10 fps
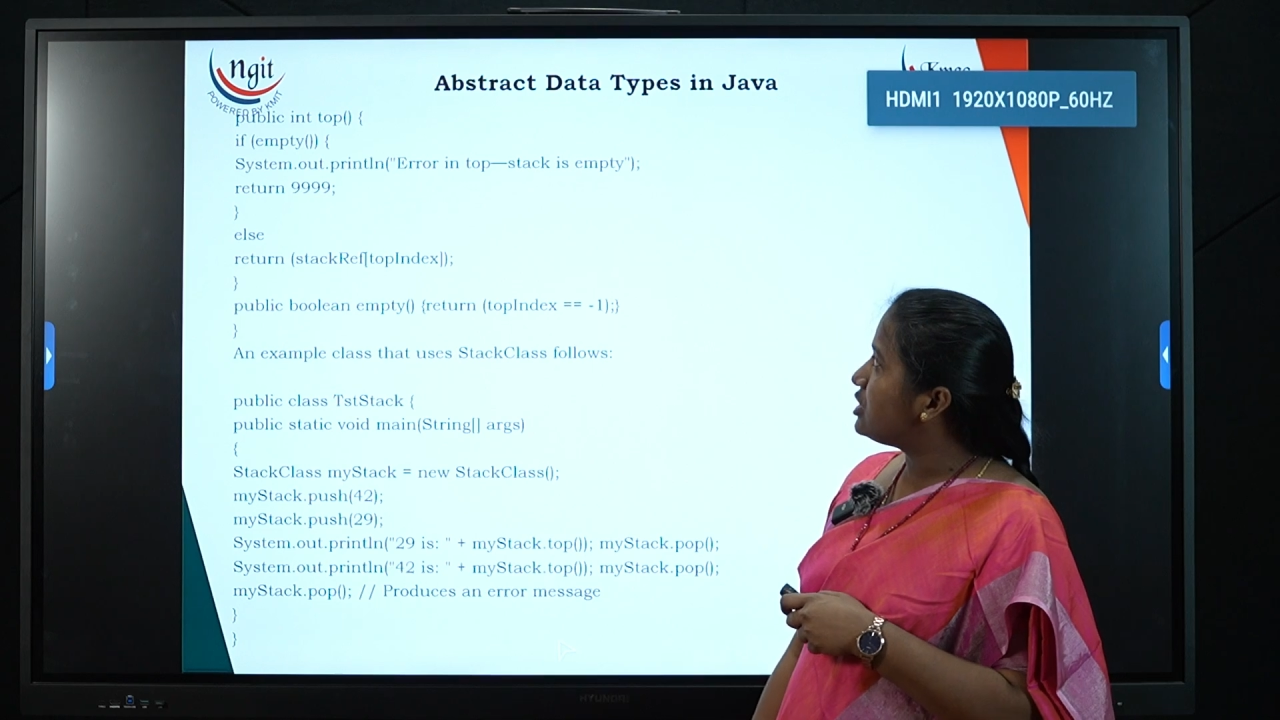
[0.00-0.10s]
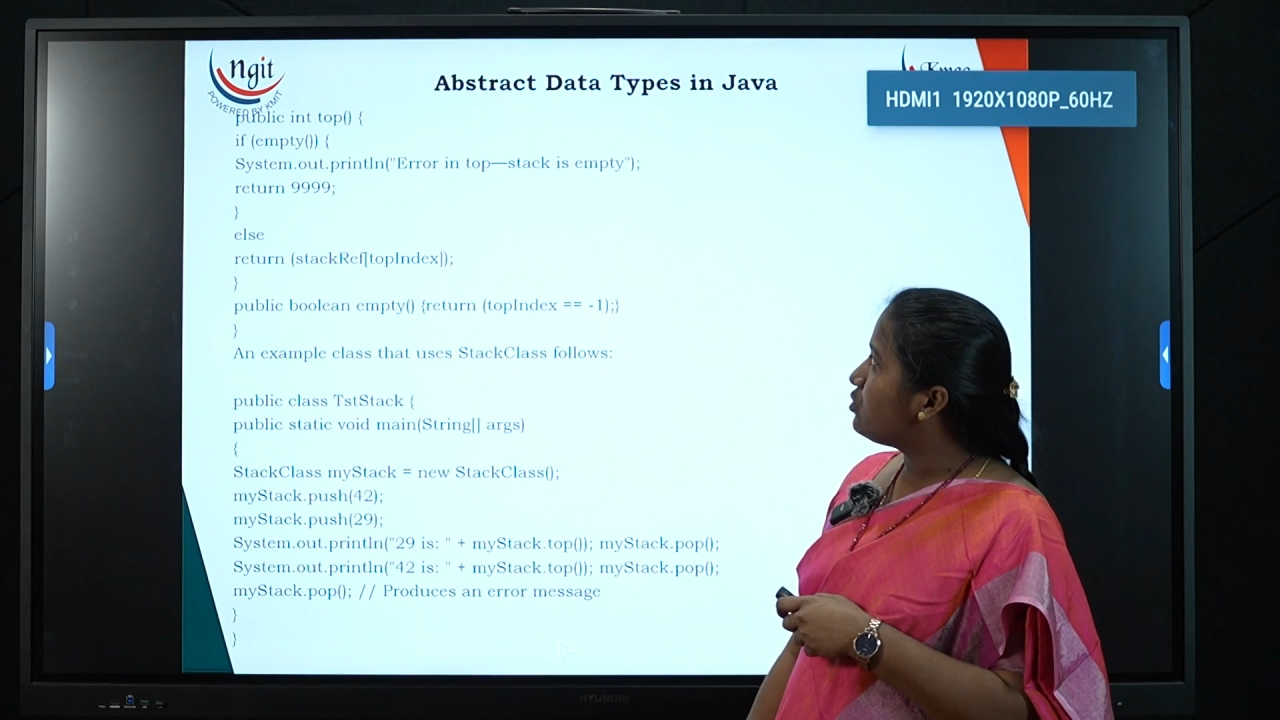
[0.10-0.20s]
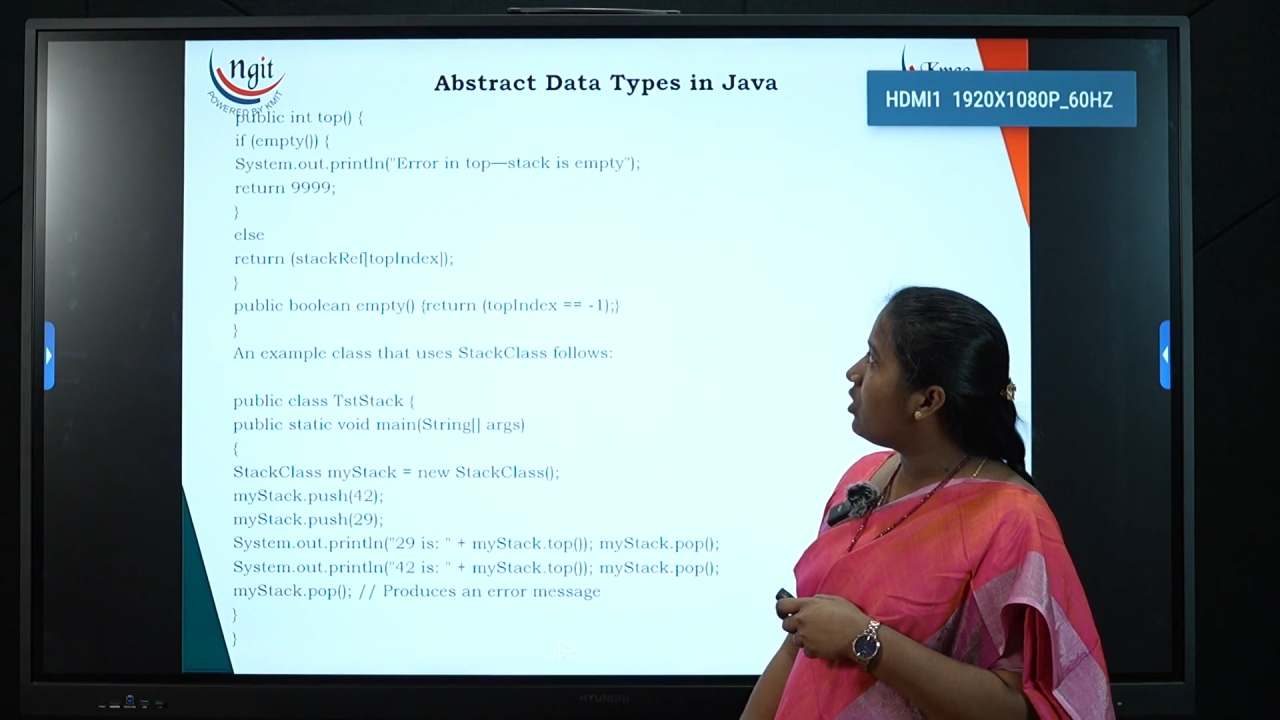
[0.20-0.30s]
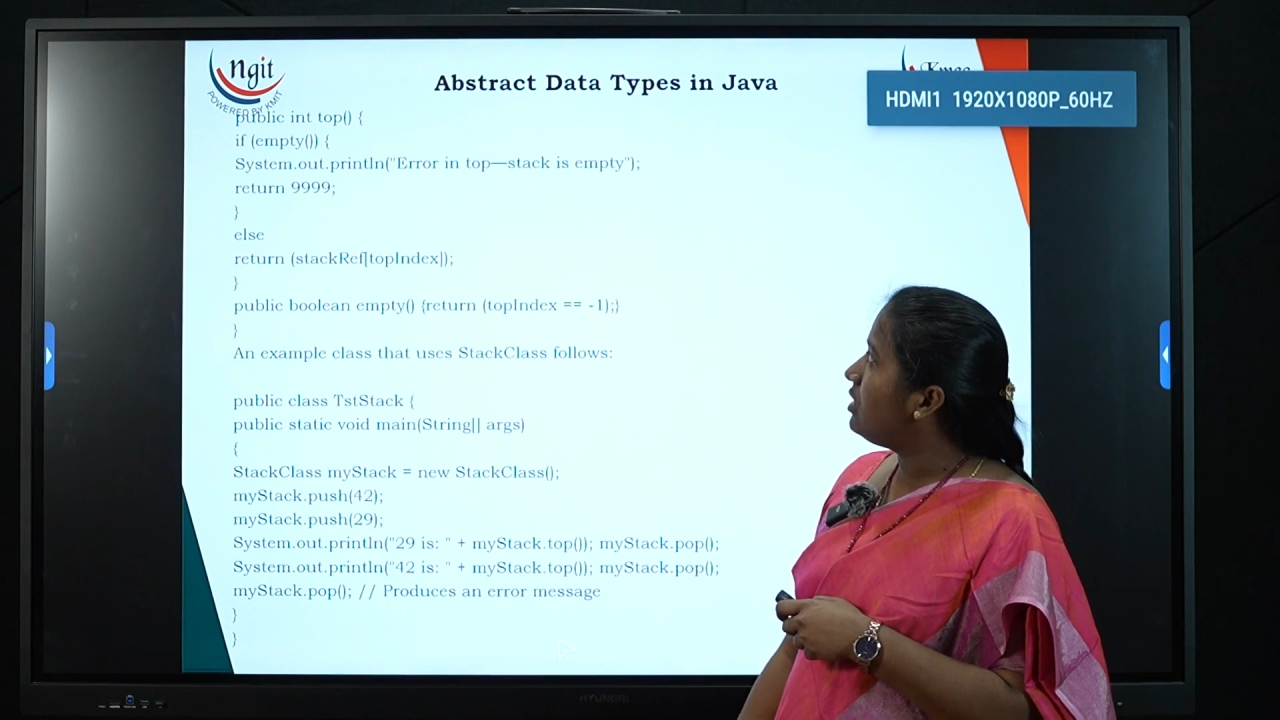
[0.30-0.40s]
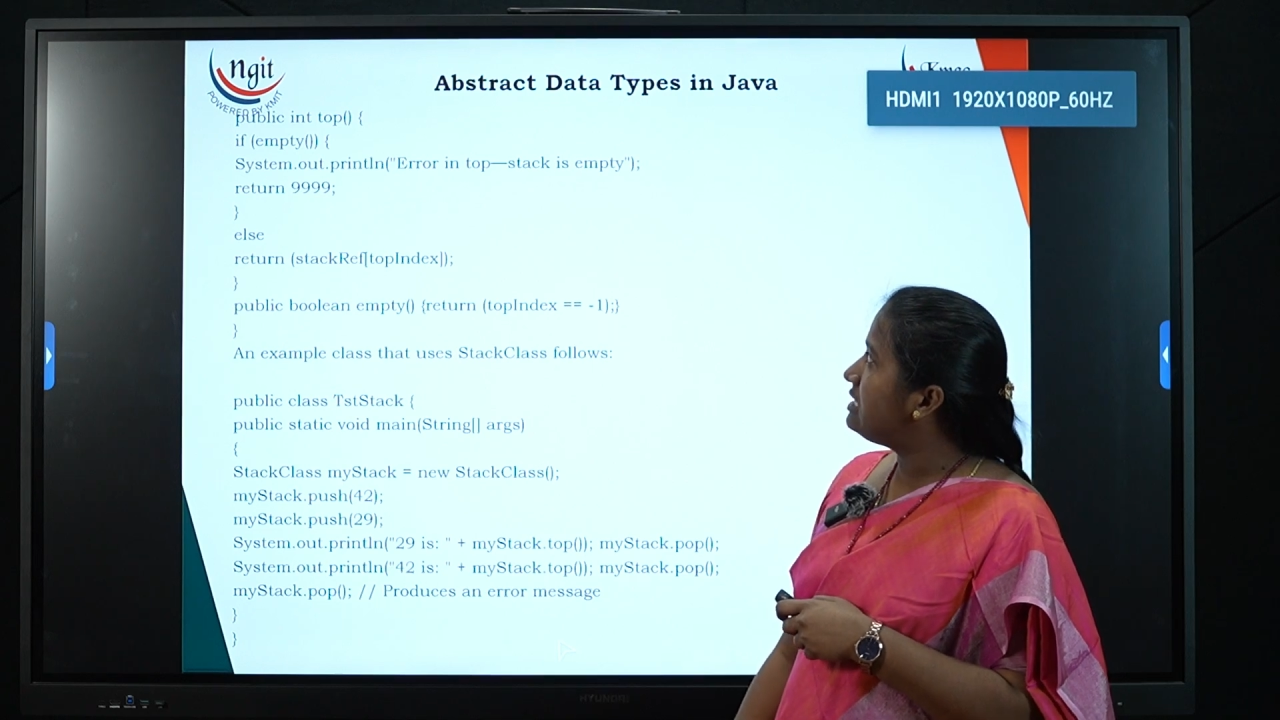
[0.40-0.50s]
is
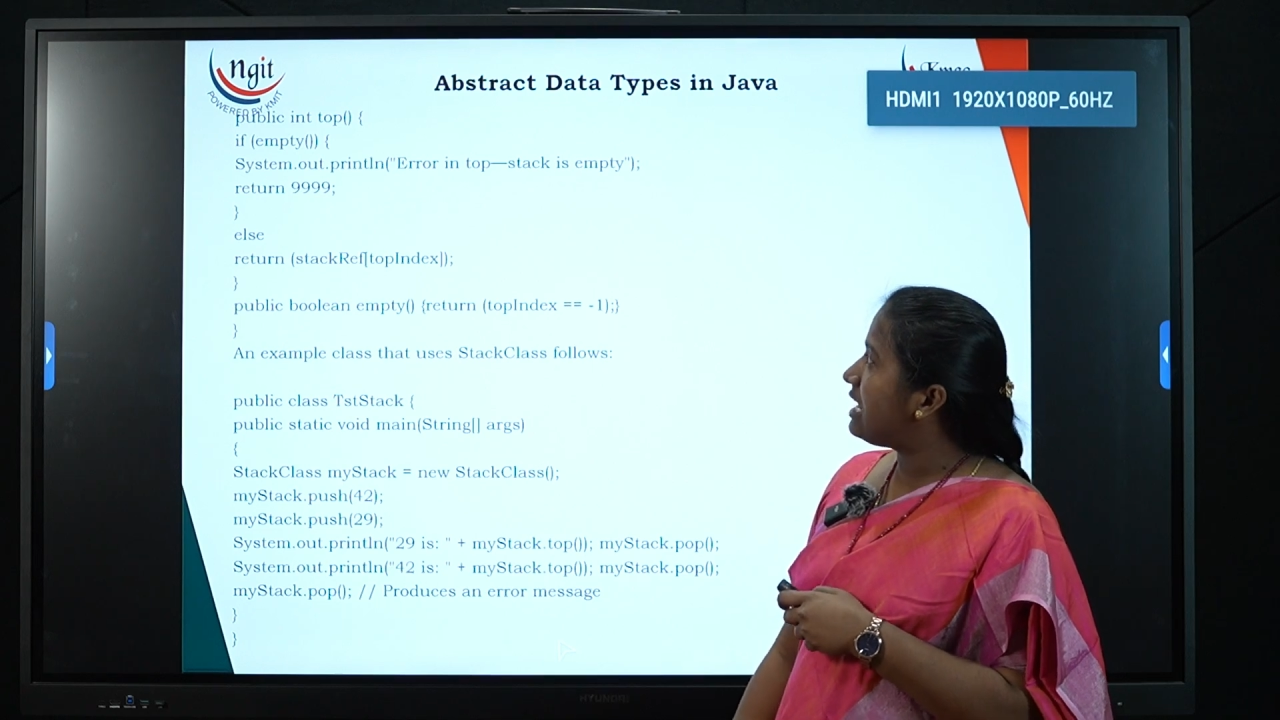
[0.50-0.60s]
what?